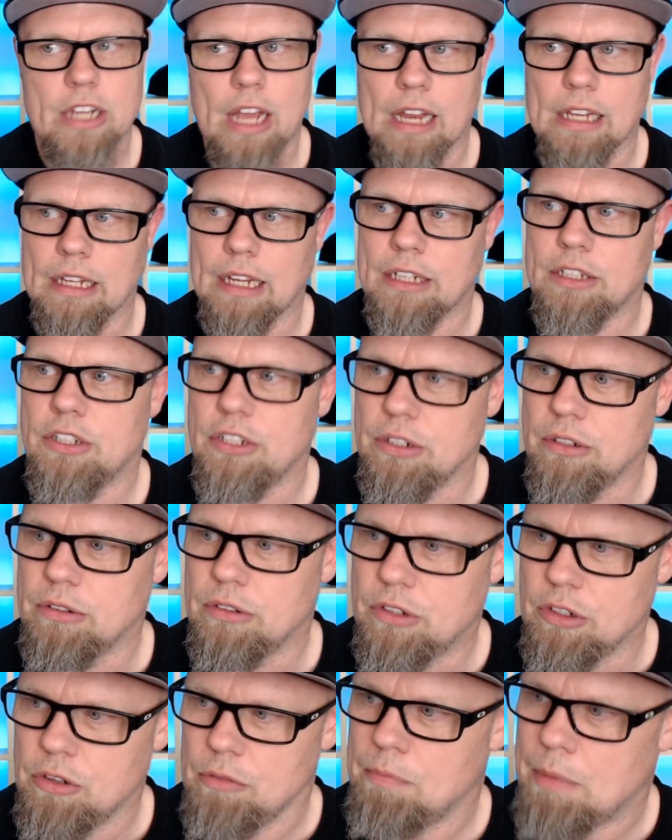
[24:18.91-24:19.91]
I like to
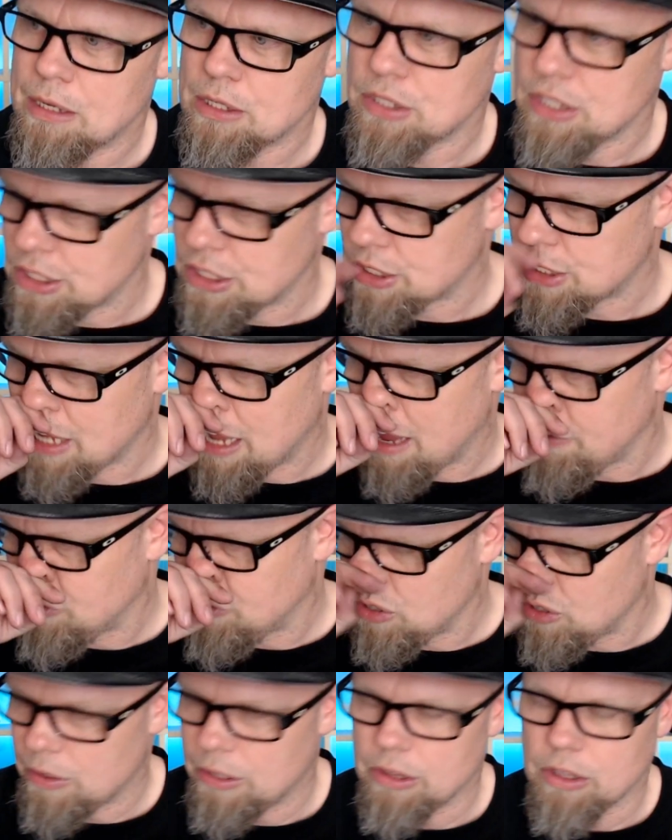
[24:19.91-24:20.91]
do business stuff
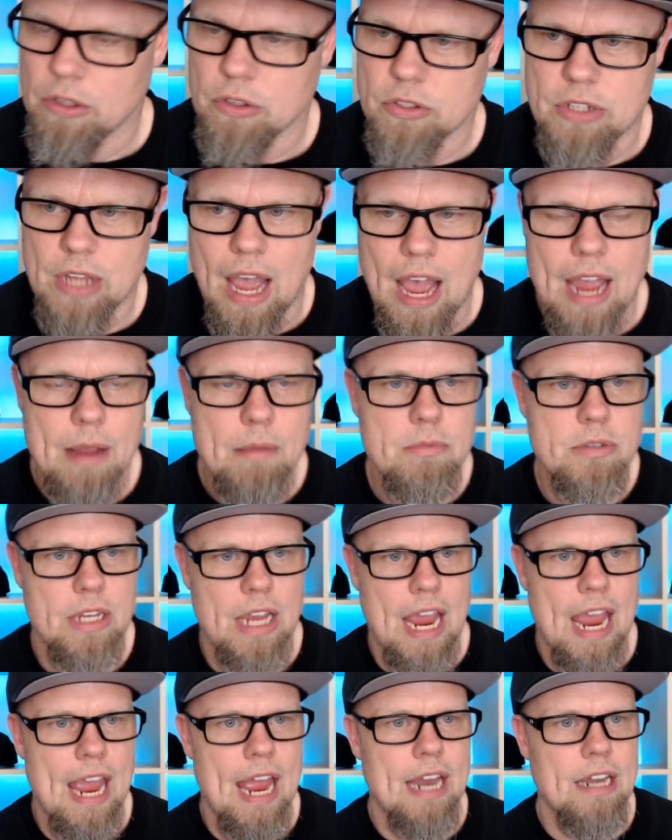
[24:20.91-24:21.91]
during those times
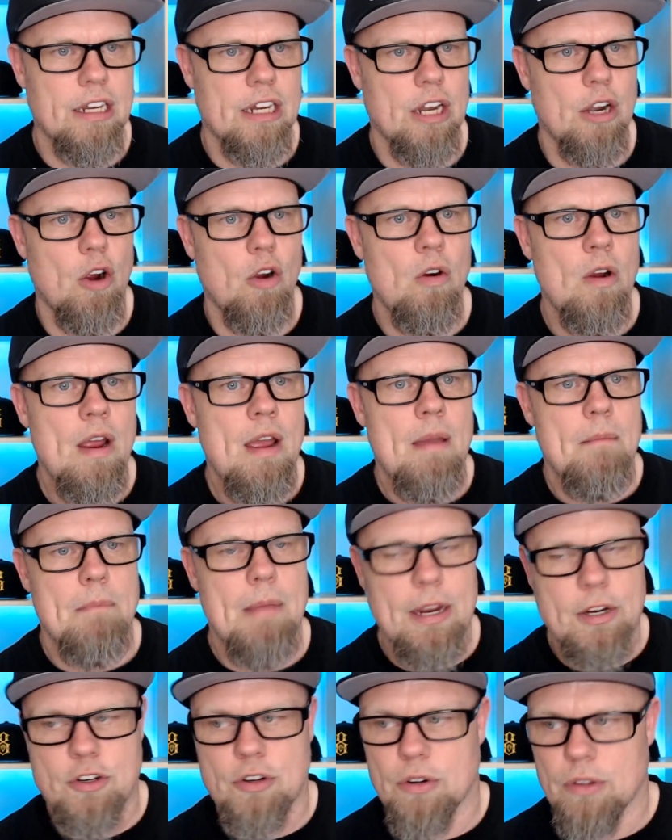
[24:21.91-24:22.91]
and,
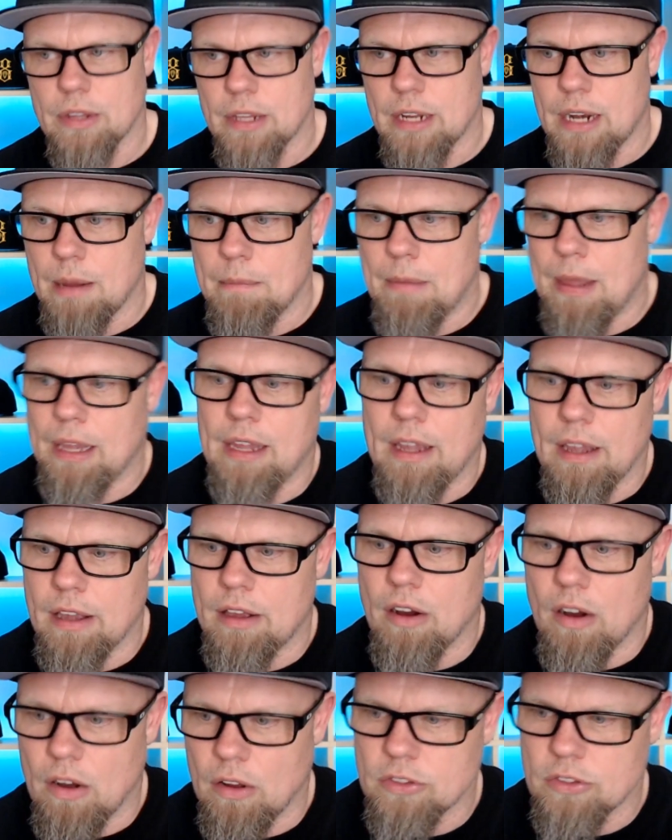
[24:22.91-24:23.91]
make sure that I'm making
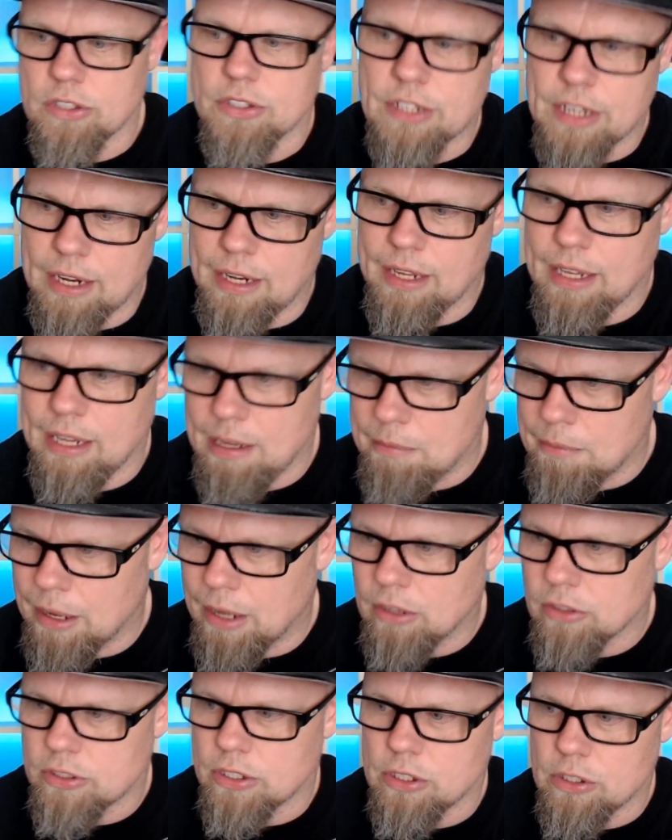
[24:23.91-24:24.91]
calls and sending
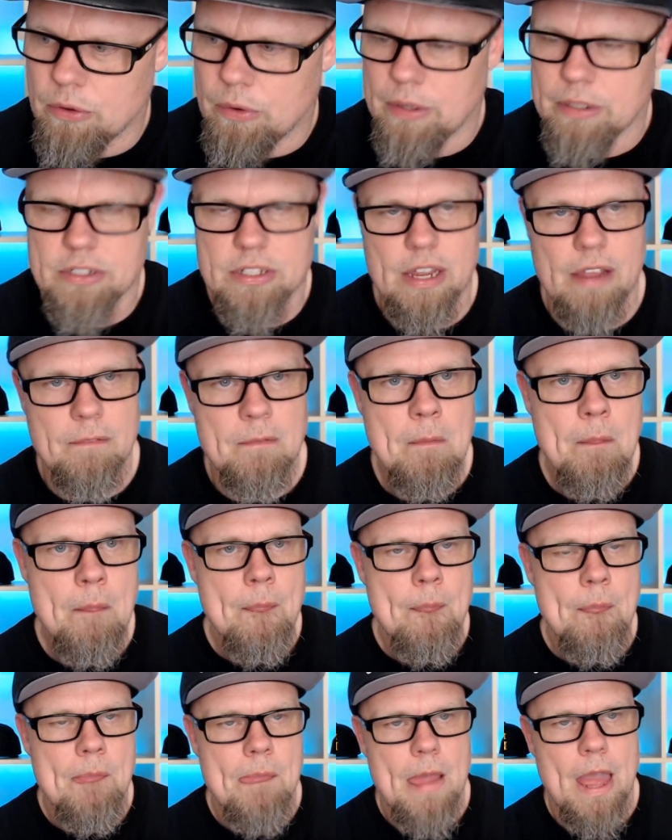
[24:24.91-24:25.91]
emails and doing stuff
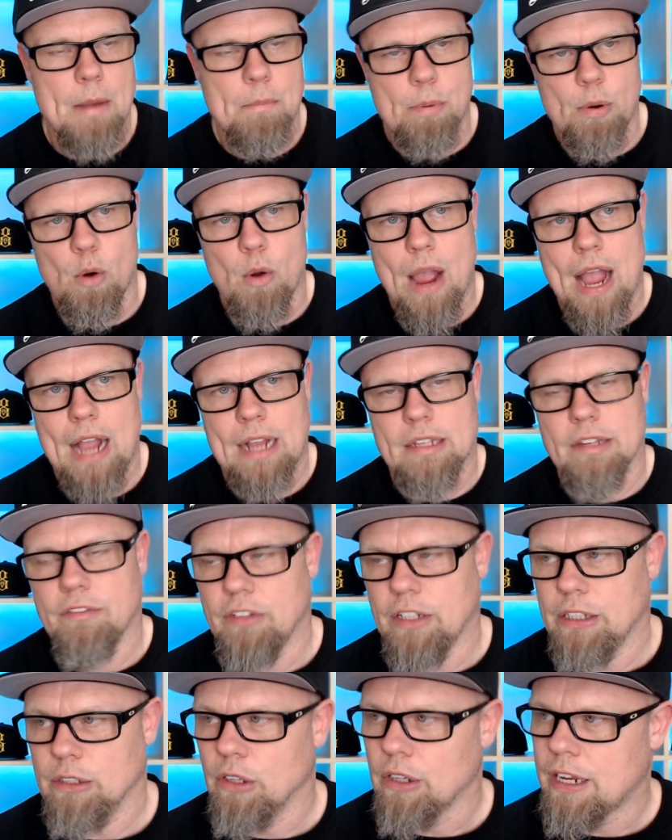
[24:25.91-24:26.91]
and
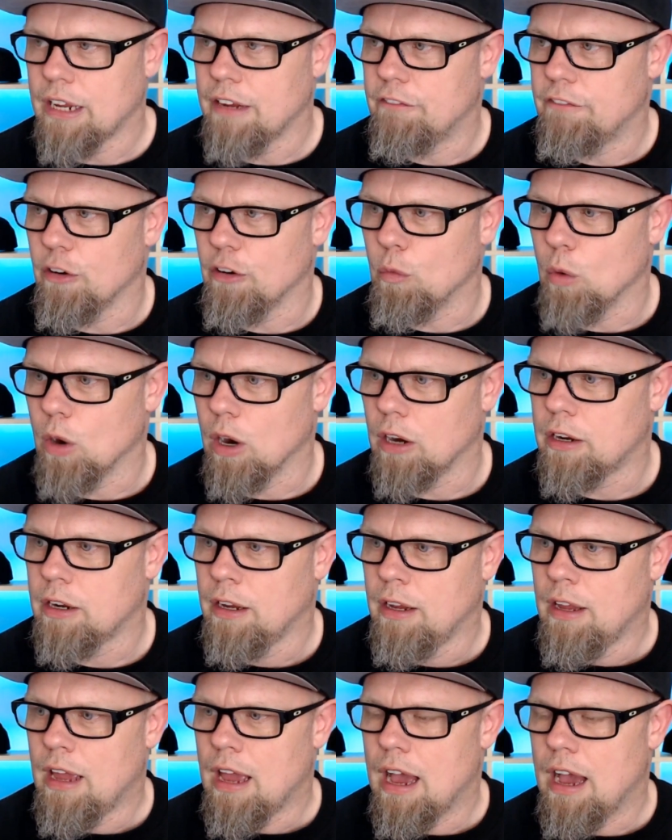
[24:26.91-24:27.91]
proactively looking for work,
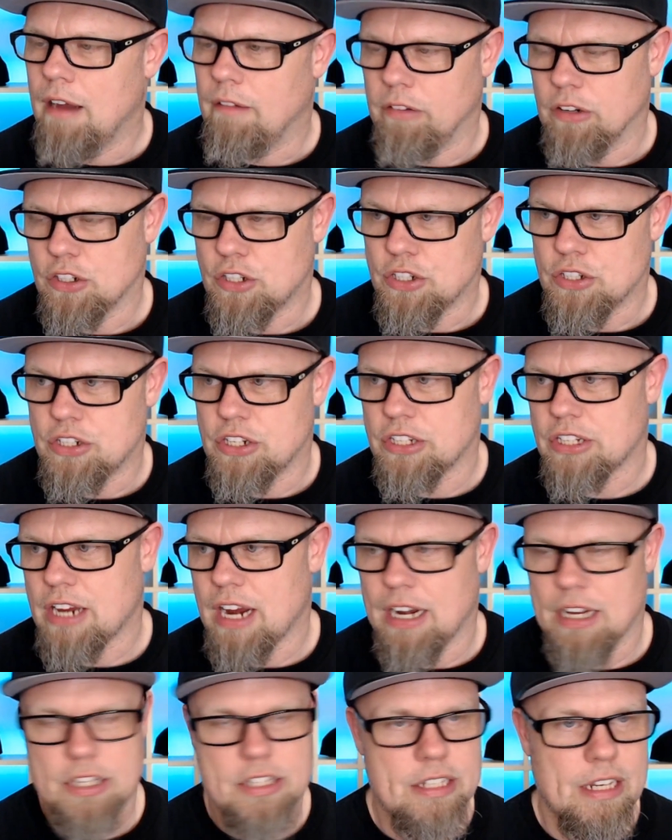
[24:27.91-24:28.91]
versus just
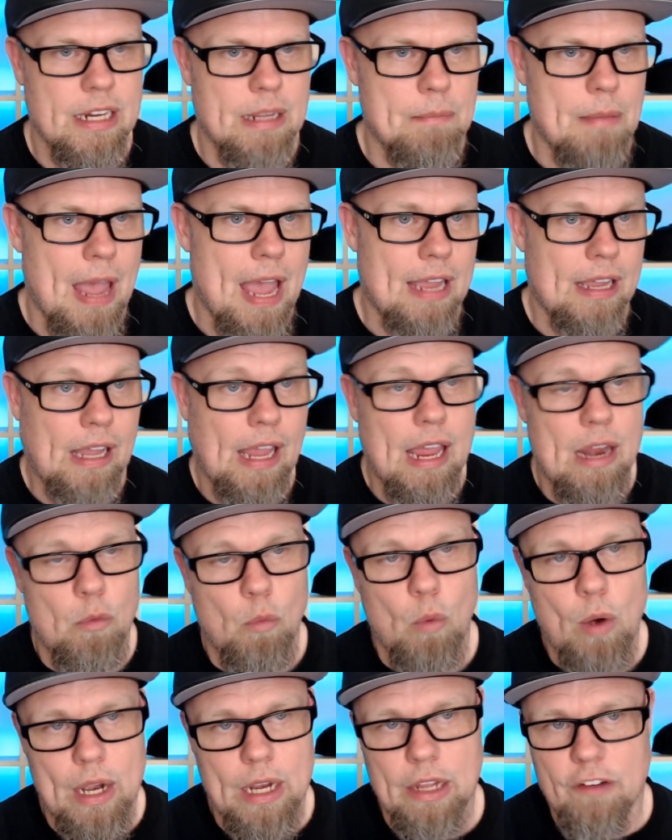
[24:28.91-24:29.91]
kind of sitting back and
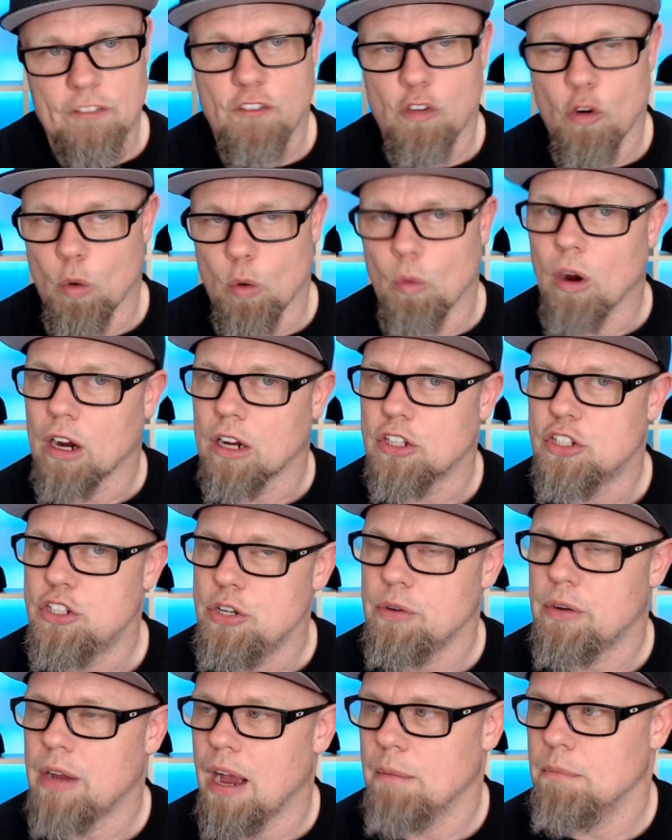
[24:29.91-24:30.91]
waiting for work
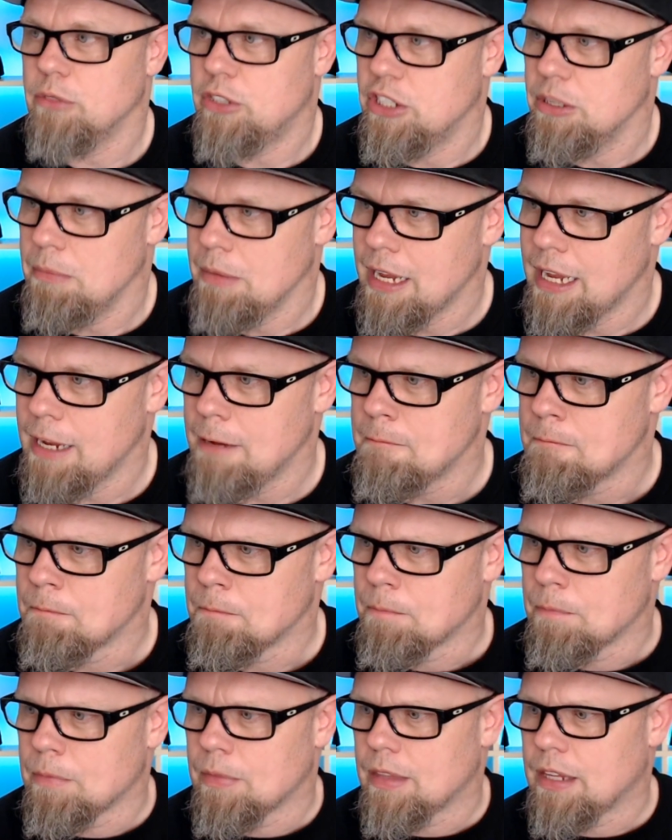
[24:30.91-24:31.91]
to come to me,
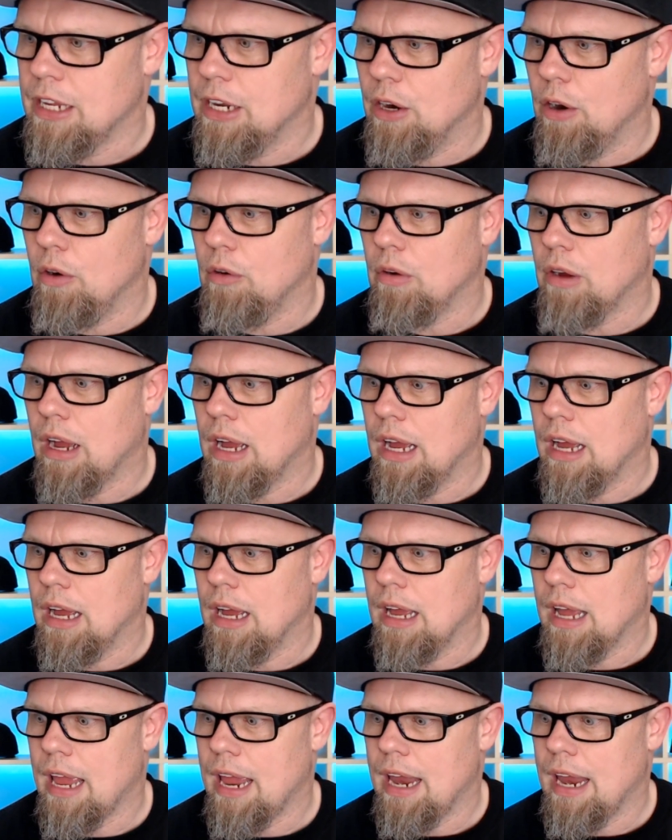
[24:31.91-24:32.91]

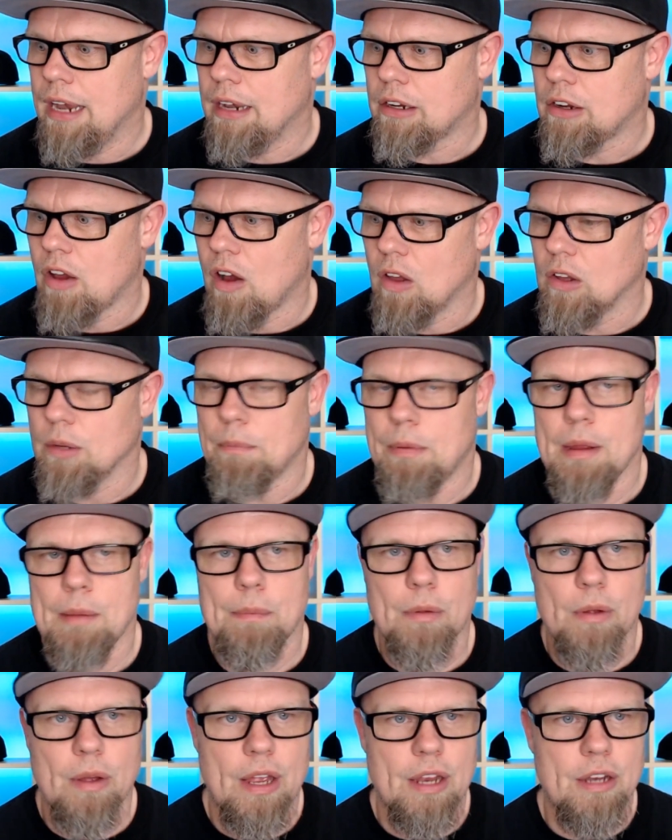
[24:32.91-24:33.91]
and calling
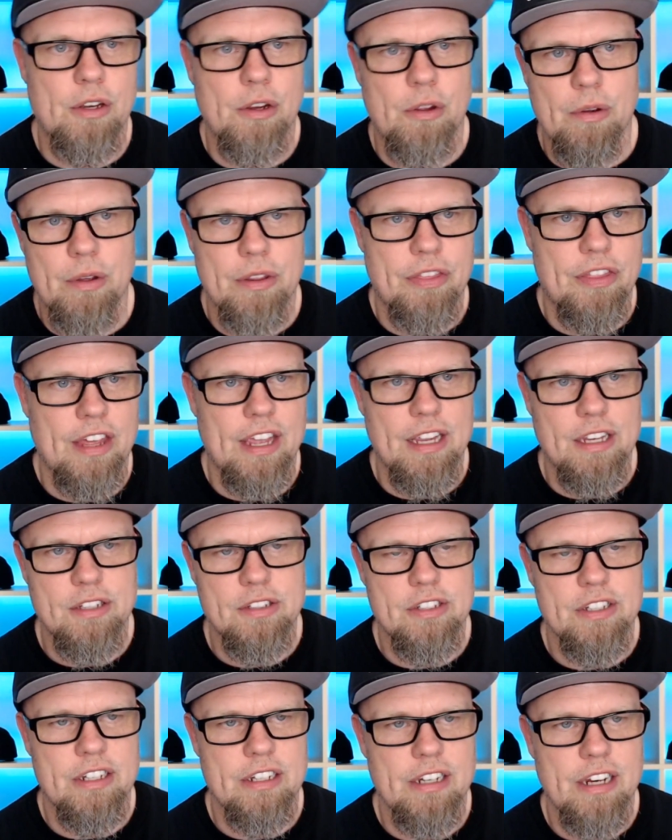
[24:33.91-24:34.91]
people and doing
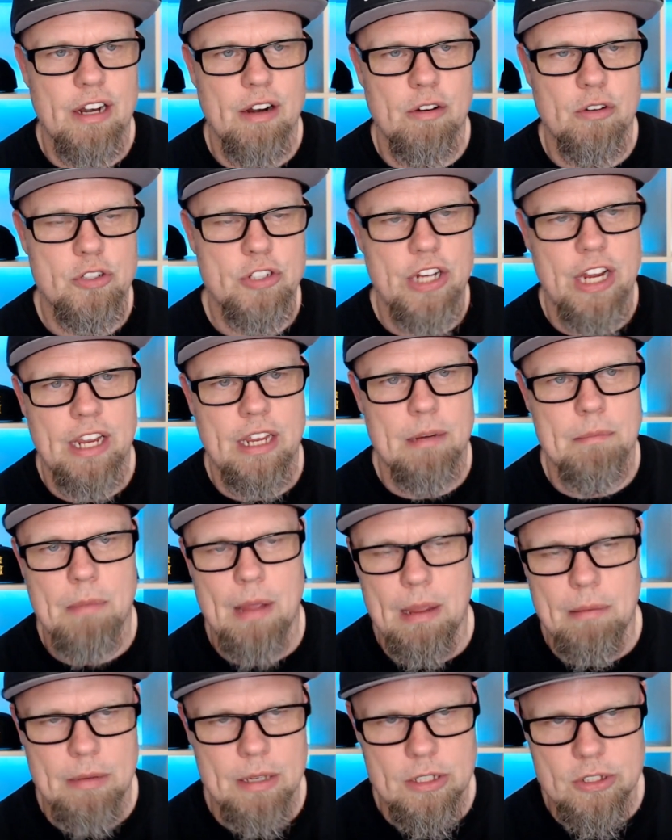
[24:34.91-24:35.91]
things and, shaking
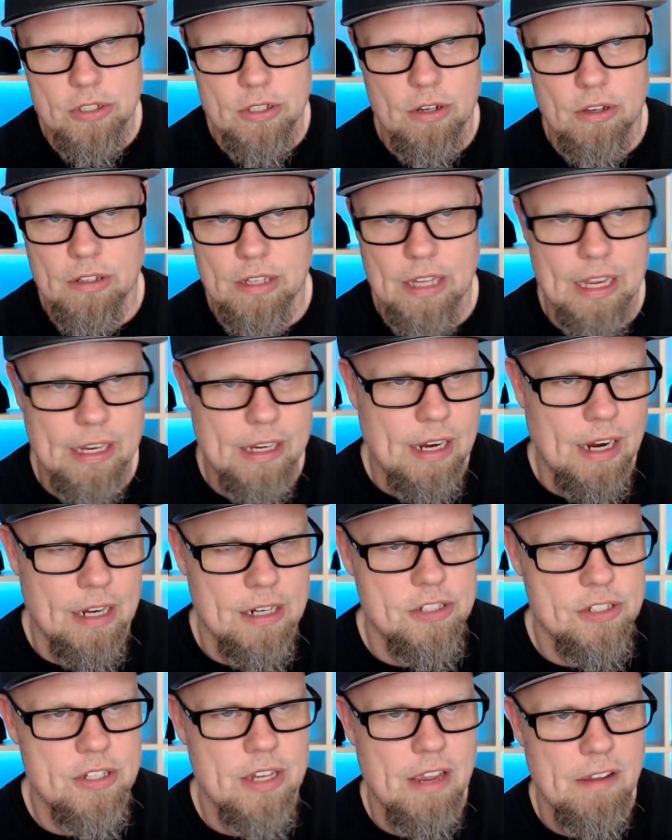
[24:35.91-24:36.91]
babies and all that kind
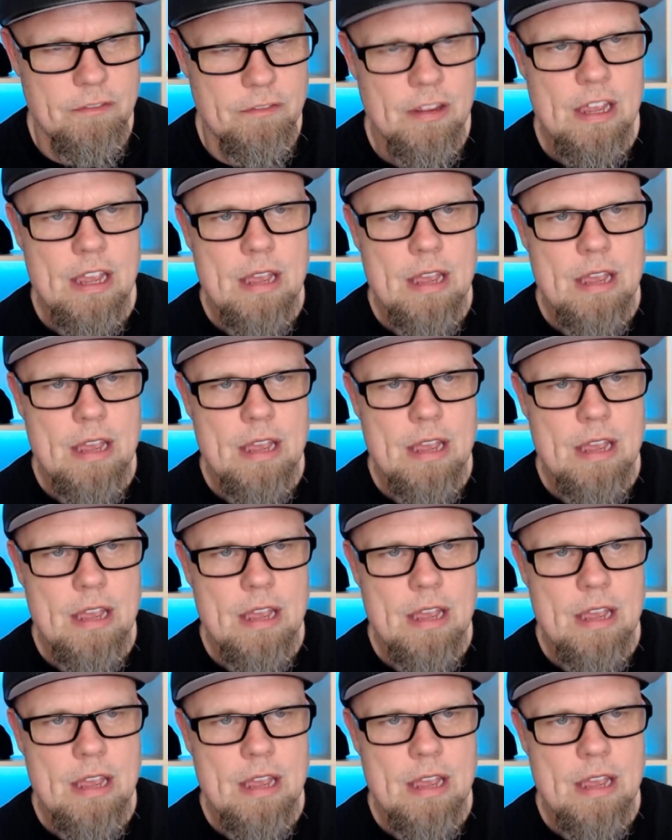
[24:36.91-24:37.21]
of stuff.